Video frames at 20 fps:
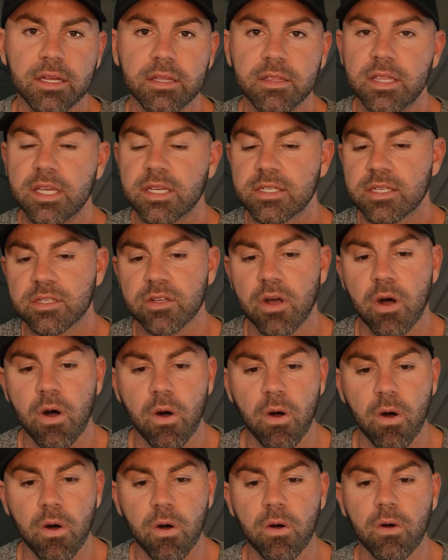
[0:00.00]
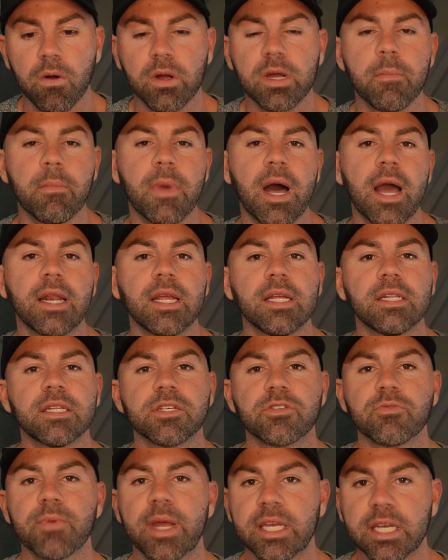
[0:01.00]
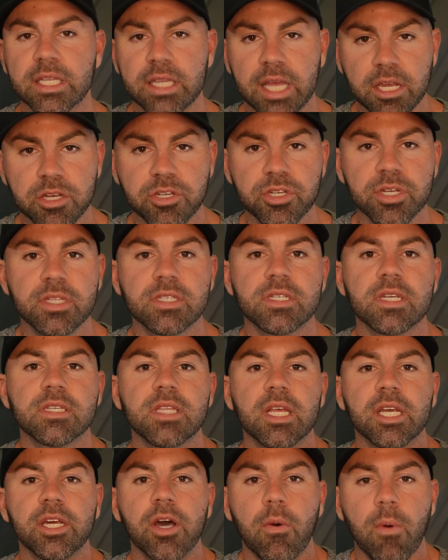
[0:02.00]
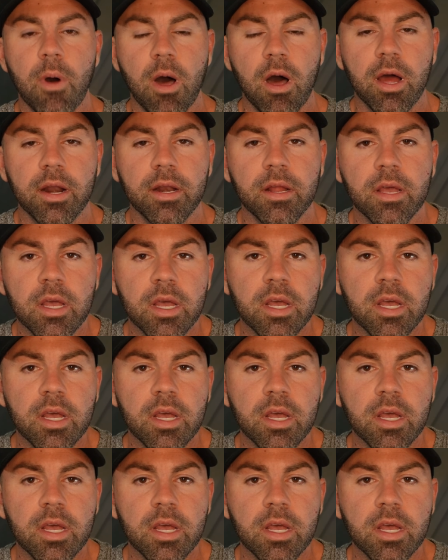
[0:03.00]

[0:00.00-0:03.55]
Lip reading: This is all combining dysregulations as they go on.